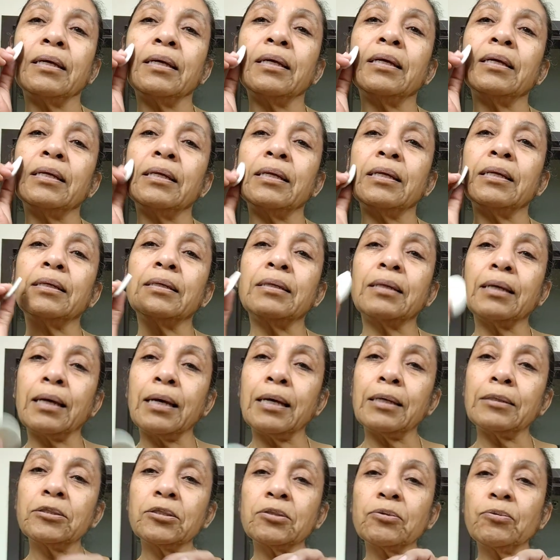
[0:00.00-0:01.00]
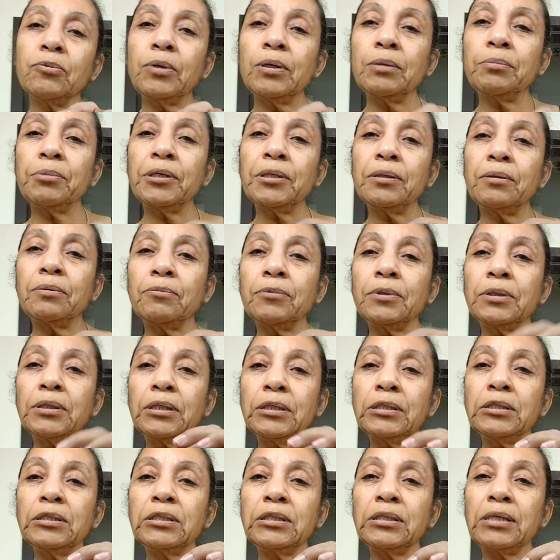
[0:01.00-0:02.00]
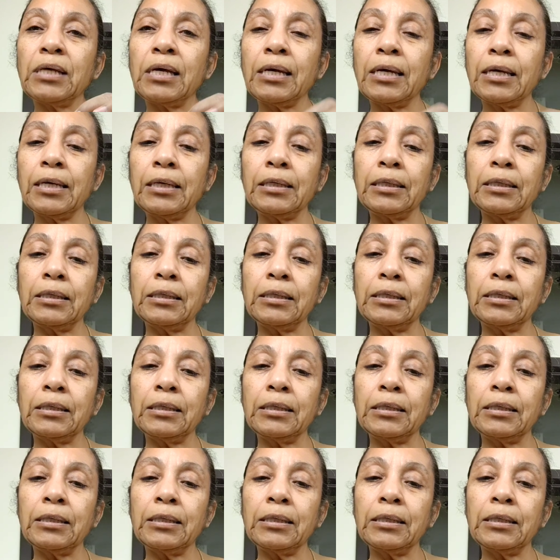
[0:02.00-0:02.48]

and I scrub it with this side